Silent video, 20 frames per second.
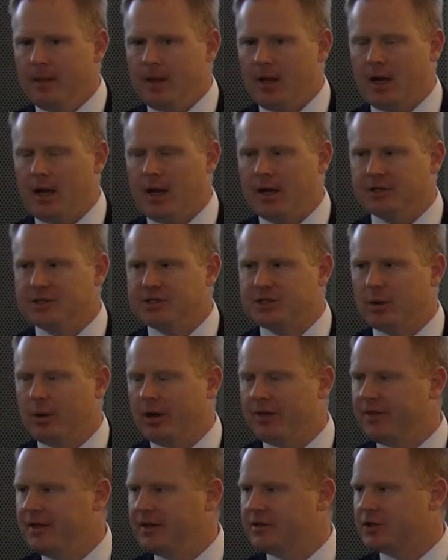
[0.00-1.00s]
And so
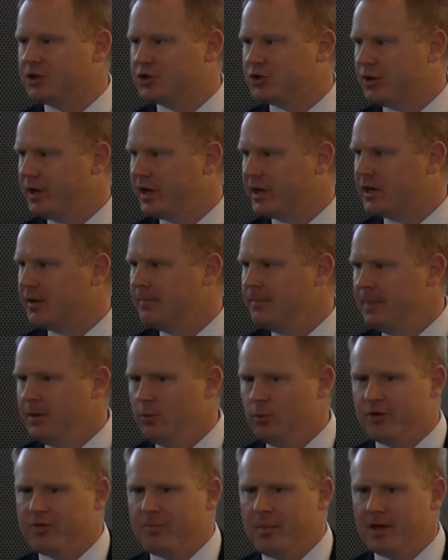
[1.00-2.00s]
I think the trick
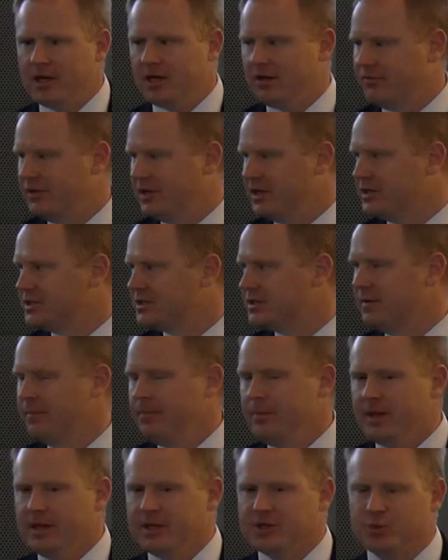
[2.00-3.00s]
with many of these
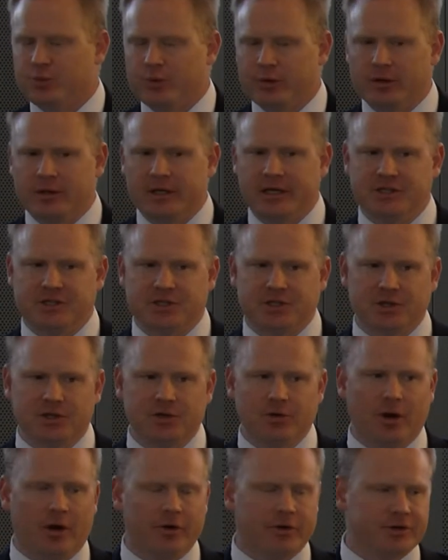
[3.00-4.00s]
is really
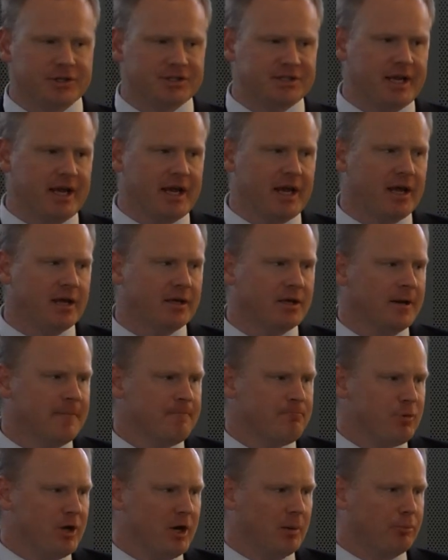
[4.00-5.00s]
to understand
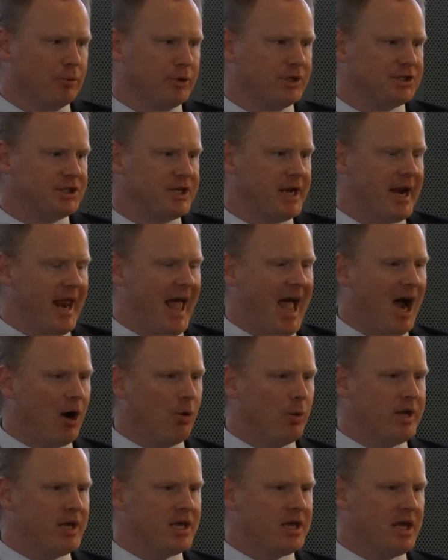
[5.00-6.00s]
and appreciate
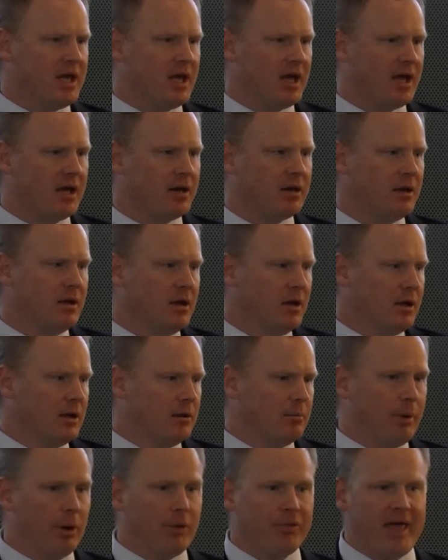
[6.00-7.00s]
how we can
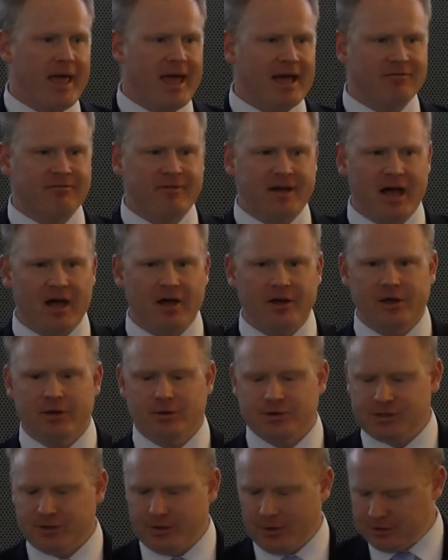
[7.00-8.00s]
both add
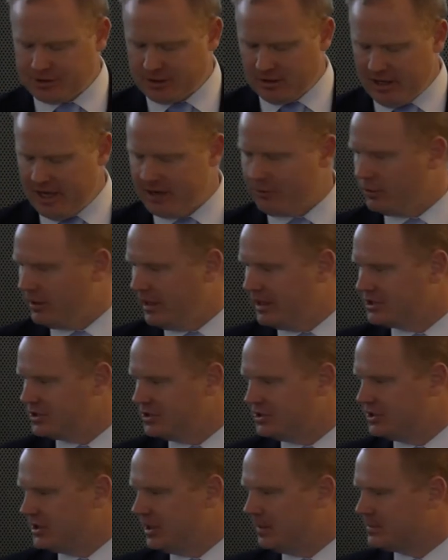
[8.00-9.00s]
value to those client
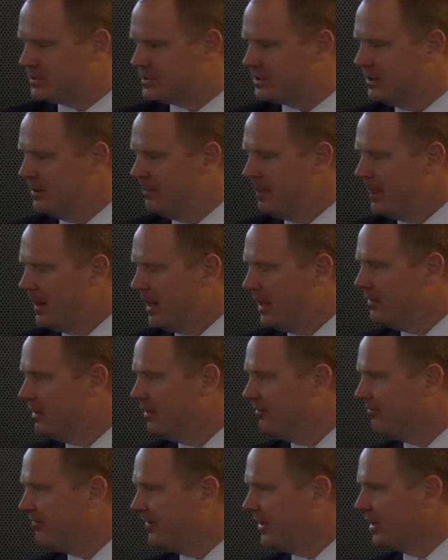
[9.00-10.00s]
relationships and
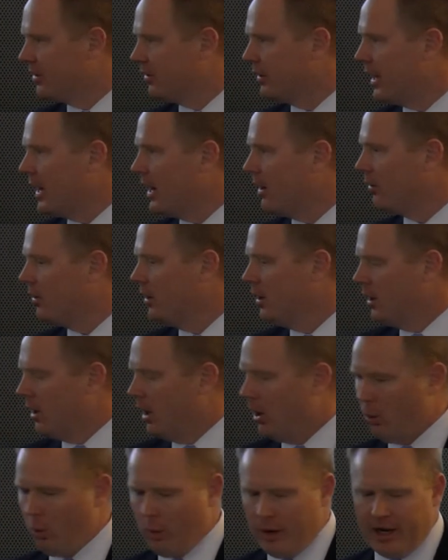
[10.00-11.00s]
then figure out
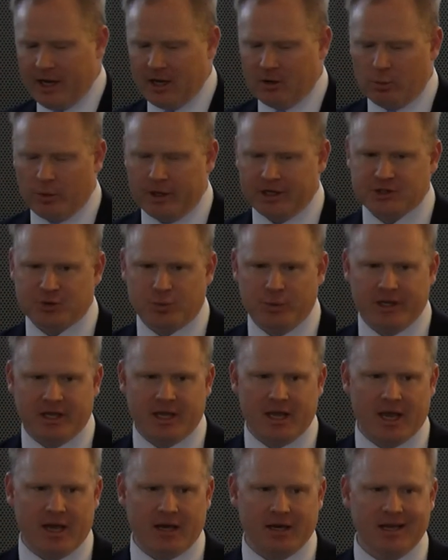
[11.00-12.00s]
a way in which we
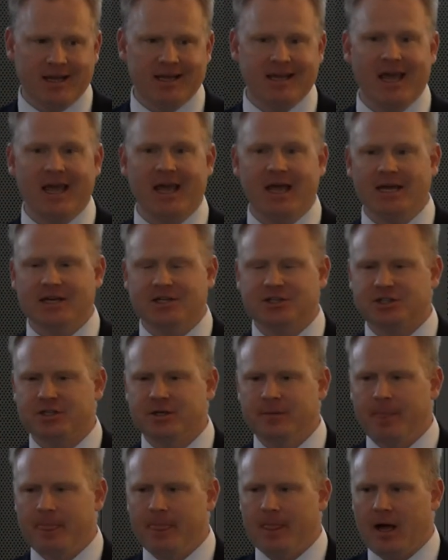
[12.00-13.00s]
can
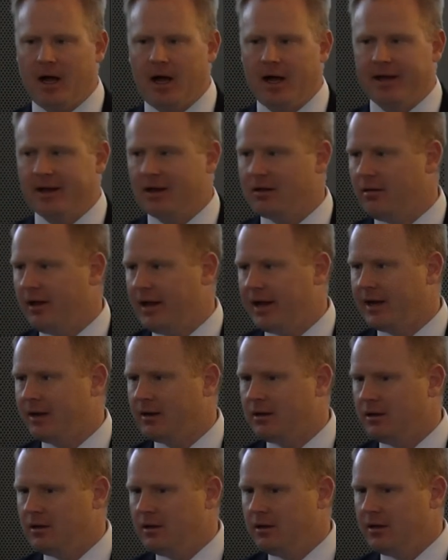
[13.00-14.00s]
engage in client